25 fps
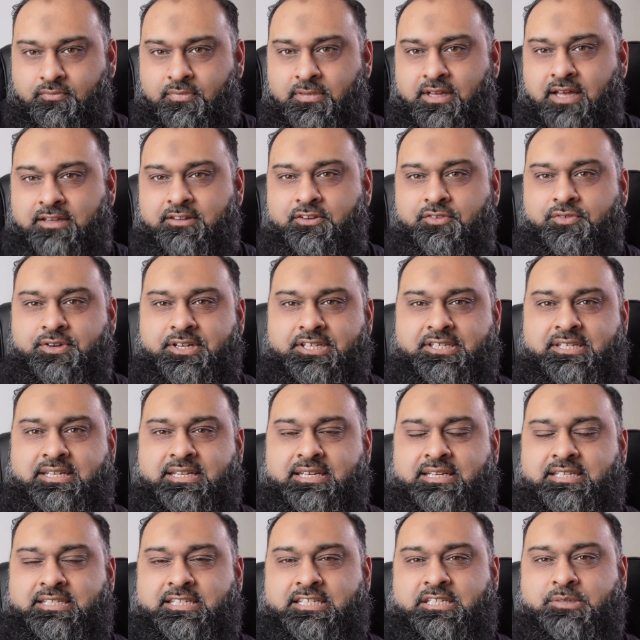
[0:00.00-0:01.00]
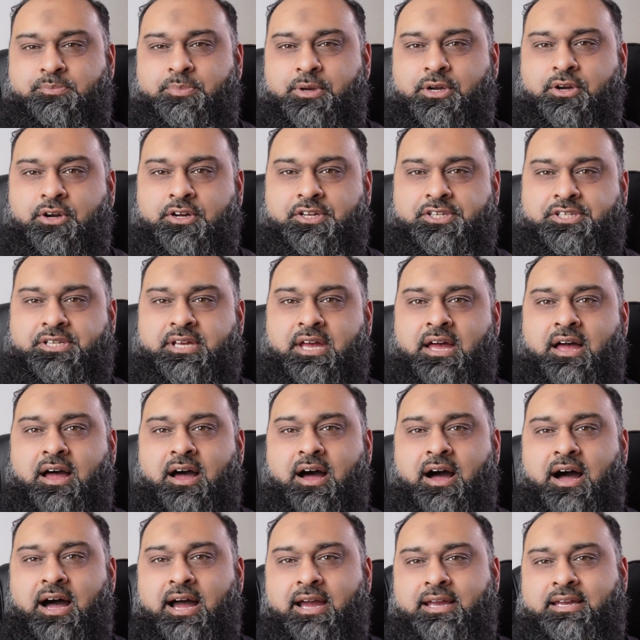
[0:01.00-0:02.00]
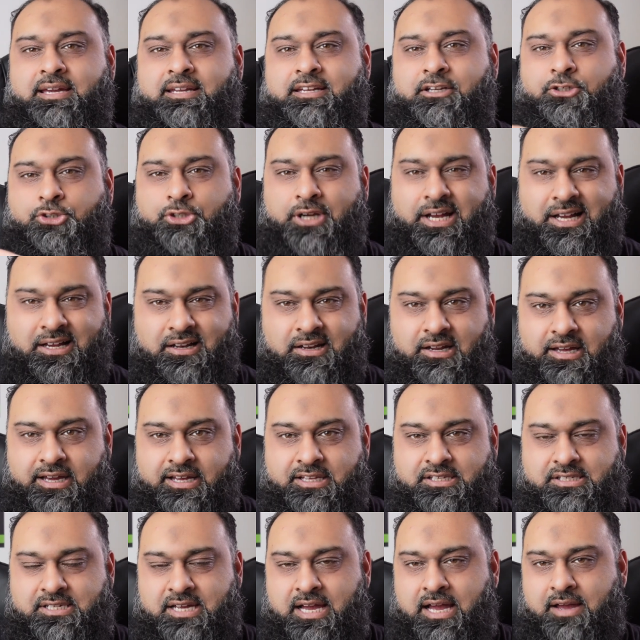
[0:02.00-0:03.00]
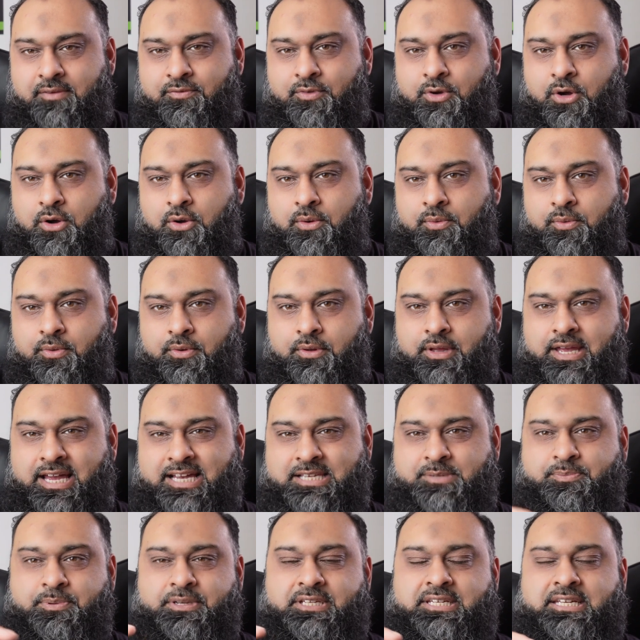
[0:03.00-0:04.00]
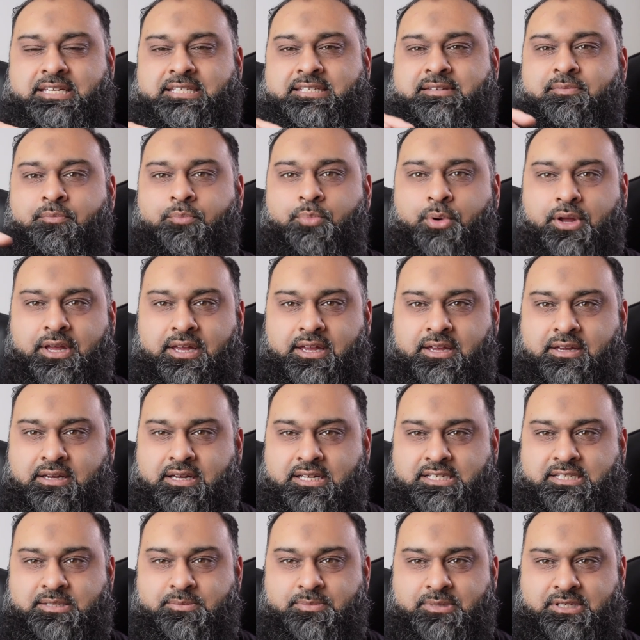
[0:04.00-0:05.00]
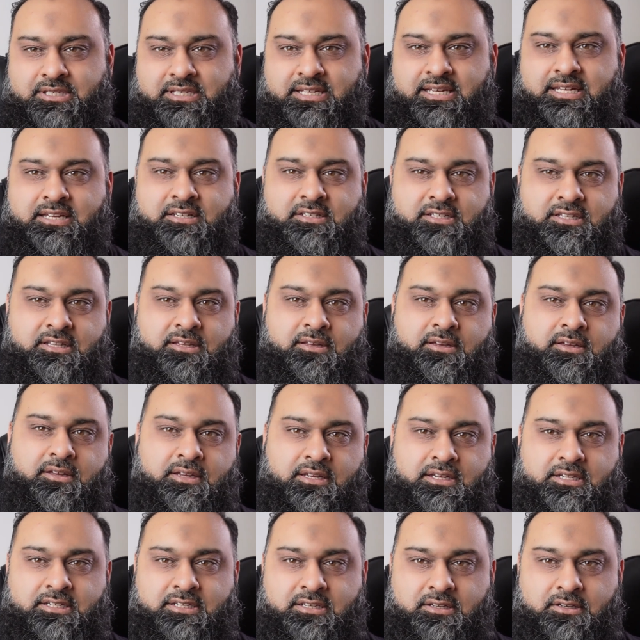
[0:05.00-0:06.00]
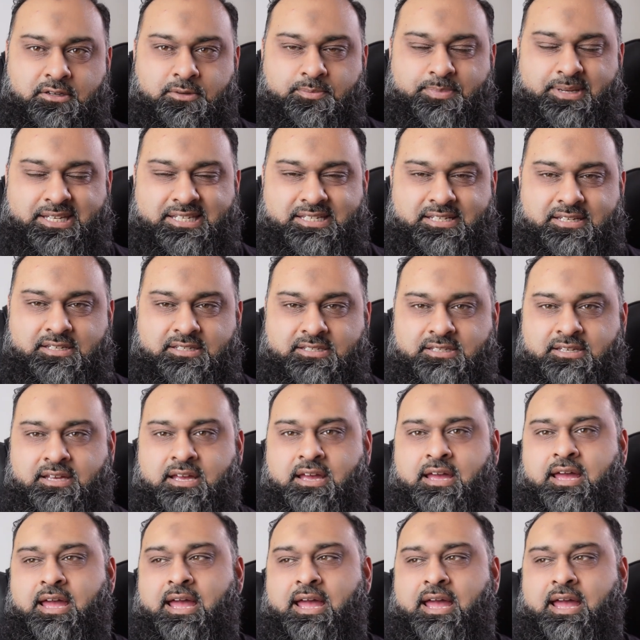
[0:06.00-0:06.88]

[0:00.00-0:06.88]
The reason is because I can attract clients. I've got expertise in bringing customers into the business.